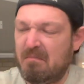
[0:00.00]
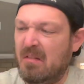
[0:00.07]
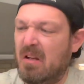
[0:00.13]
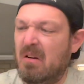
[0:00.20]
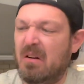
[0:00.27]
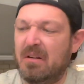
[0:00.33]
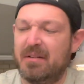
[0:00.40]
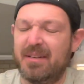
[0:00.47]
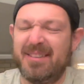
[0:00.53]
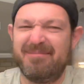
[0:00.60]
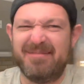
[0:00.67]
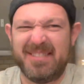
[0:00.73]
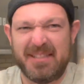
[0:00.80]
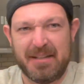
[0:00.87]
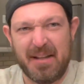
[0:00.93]
Oh, the,
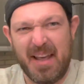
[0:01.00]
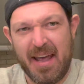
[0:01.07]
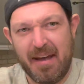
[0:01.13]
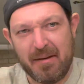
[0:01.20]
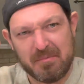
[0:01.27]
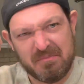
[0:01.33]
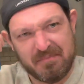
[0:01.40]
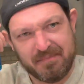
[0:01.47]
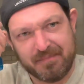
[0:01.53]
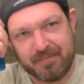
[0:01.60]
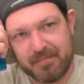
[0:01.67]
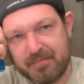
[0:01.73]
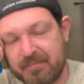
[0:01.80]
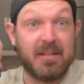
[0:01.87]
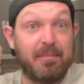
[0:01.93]
it's, the, mm.
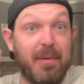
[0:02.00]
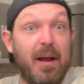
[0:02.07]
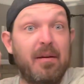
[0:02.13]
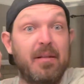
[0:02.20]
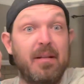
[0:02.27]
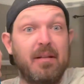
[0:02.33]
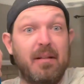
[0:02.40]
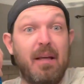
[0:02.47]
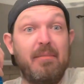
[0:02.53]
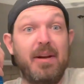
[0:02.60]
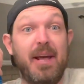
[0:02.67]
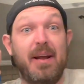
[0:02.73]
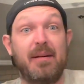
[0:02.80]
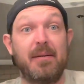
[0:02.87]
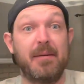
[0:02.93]
it's better than the
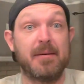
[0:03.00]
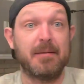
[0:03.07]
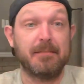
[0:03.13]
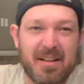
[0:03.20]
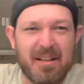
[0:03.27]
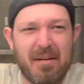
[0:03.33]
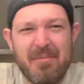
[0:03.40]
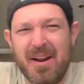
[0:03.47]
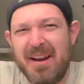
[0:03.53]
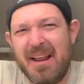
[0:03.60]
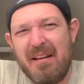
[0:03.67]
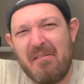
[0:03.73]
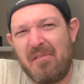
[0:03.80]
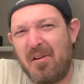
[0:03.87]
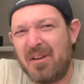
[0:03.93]
lemonade. The lemonade
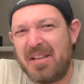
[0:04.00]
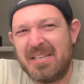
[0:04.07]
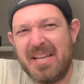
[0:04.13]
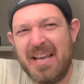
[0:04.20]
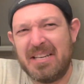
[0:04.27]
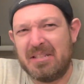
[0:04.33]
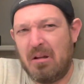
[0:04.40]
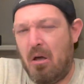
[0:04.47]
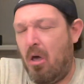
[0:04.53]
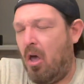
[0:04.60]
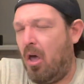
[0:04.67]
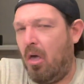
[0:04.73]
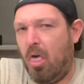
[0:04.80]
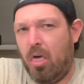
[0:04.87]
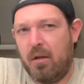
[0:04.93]
had a funky taste.
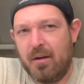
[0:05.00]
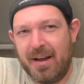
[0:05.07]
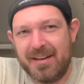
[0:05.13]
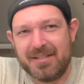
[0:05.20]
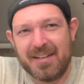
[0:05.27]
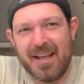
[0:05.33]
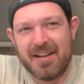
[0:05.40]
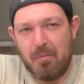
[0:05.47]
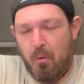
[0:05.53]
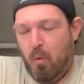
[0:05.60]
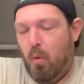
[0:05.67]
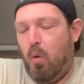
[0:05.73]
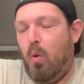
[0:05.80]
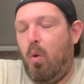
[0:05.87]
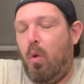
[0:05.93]
Oh, I just, I,
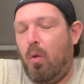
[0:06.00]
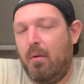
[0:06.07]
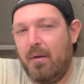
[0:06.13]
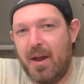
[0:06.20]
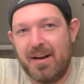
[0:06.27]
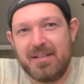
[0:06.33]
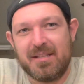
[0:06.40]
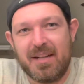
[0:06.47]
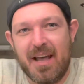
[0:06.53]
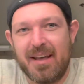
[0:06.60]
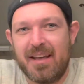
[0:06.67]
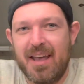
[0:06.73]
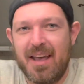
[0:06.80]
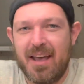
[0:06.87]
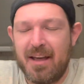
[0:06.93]
I just, I
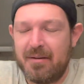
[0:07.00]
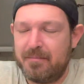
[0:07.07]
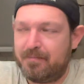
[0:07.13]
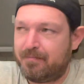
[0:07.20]
can't.